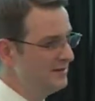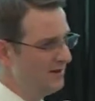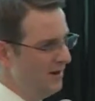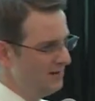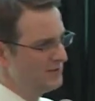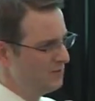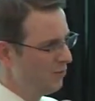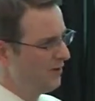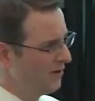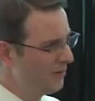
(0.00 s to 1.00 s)
is, a, I just
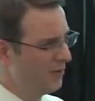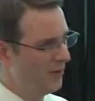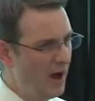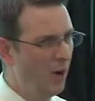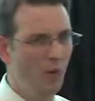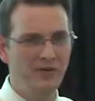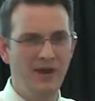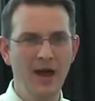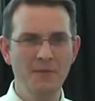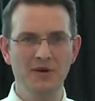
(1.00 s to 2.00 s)
want to talk about now what's
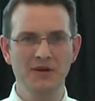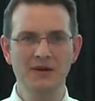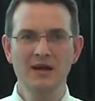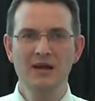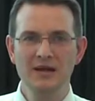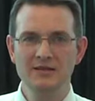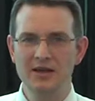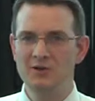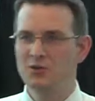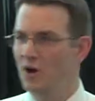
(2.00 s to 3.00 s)
happening, is
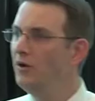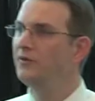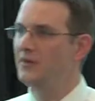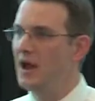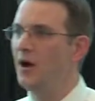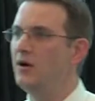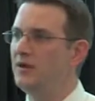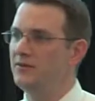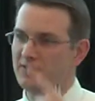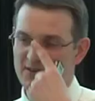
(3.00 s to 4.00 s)
that Charles now
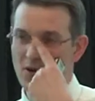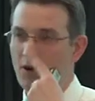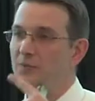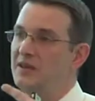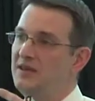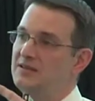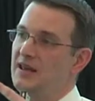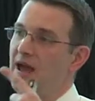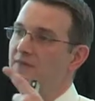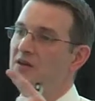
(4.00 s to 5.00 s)
has installed, because
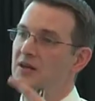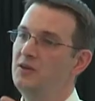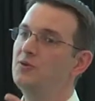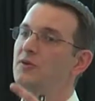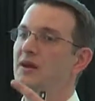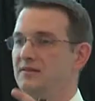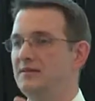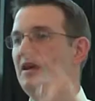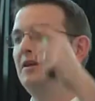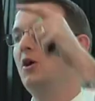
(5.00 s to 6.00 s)
they have an internet
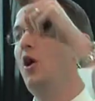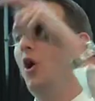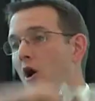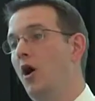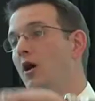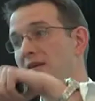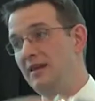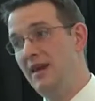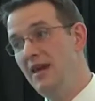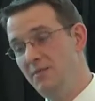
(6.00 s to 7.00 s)
site on
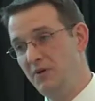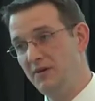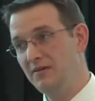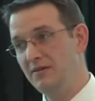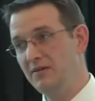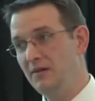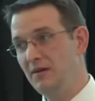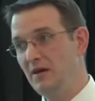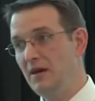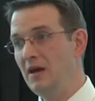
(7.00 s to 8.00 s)
campus
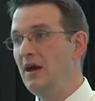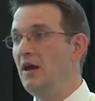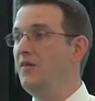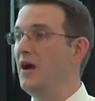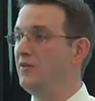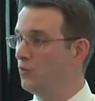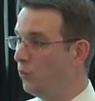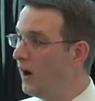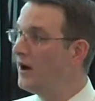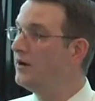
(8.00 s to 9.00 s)
that's
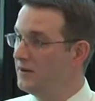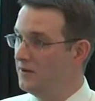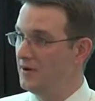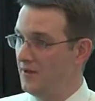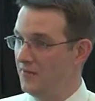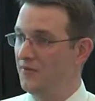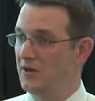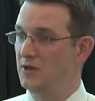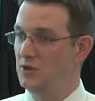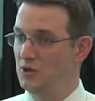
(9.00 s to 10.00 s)
wired internet that
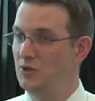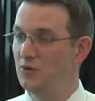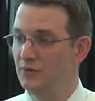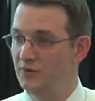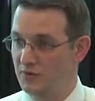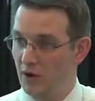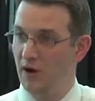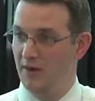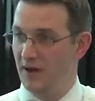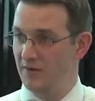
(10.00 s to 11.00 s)
they can use
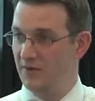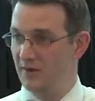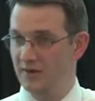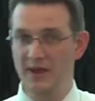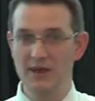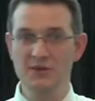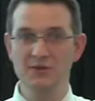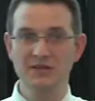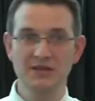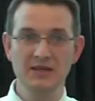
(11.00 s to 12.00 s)
uh, at the
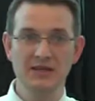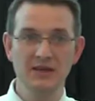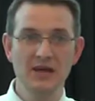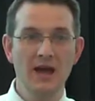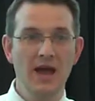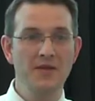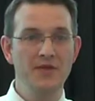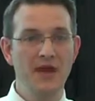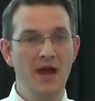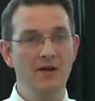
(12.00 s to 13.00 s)
KNUST, and
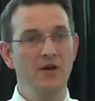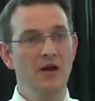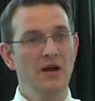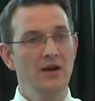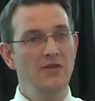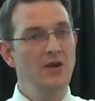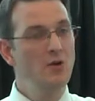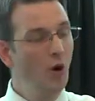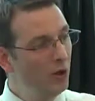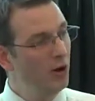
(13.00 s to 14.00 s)
they have they
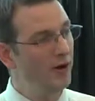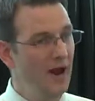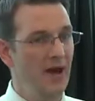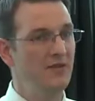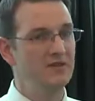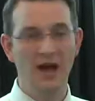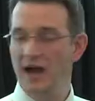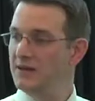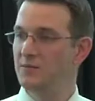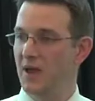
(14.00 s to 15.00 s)
no longer have this
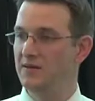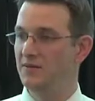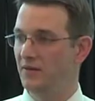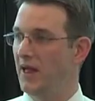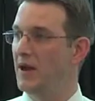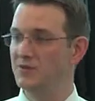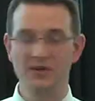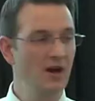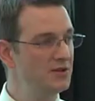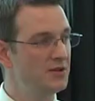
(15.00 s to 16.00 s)
high demand in the labs.
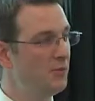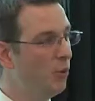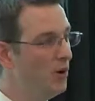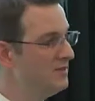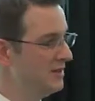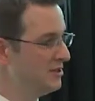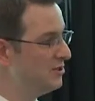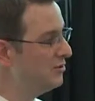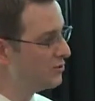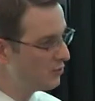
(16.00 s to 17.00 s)
It got to the point that
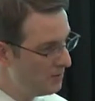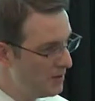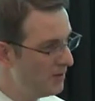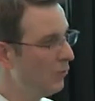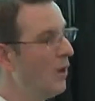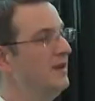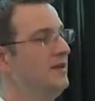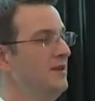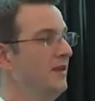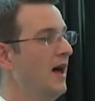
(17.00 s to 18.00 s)
students would be
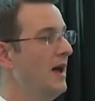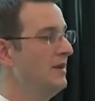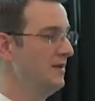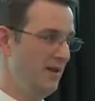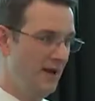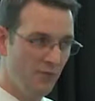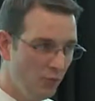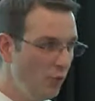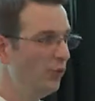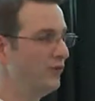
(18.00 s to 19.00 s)
waiting in line and they'd have
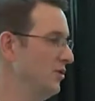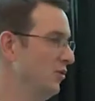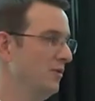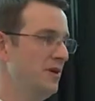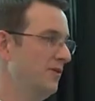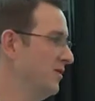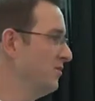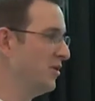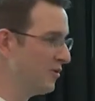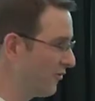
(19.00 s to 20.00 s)
rules. You can only be on the
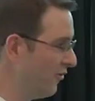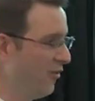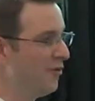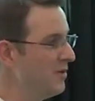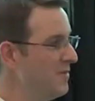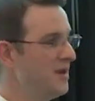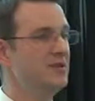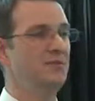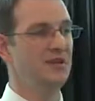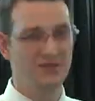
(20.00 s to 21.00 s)
computers for 30
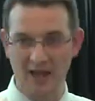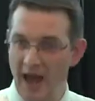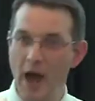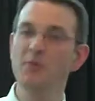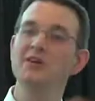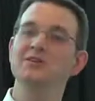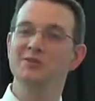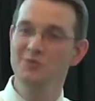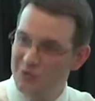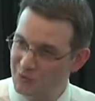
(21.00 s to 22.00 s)
minutes because of how many
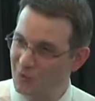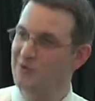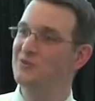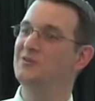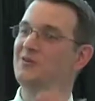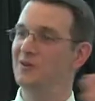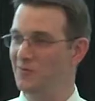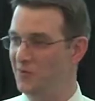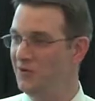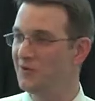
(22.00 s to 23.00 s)
students were using the
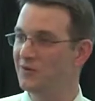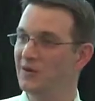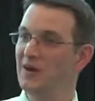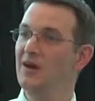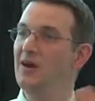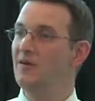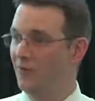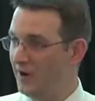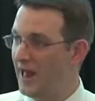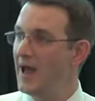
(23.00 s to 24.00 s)
computers
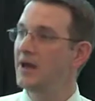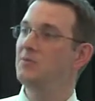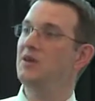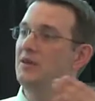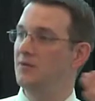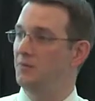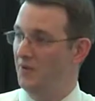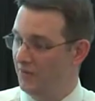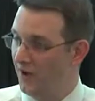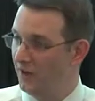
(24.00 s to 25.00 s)
for anatomy and
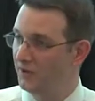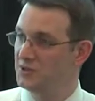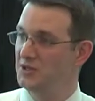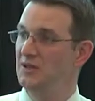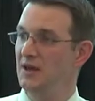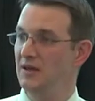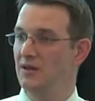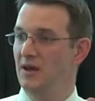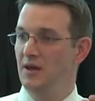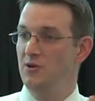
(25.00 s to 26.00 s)
pathology and
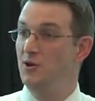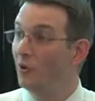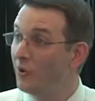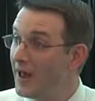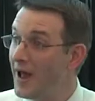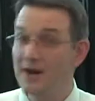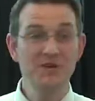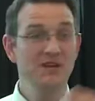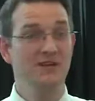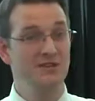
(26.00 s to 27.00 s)

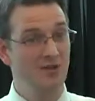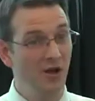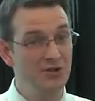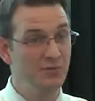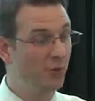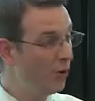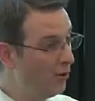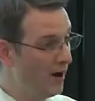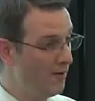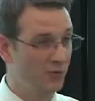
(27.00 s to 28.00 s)
neuroanatomy and histology
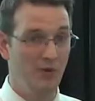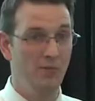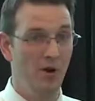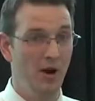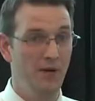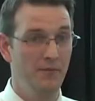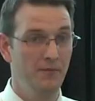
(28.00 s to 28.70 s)
programs we'd brought.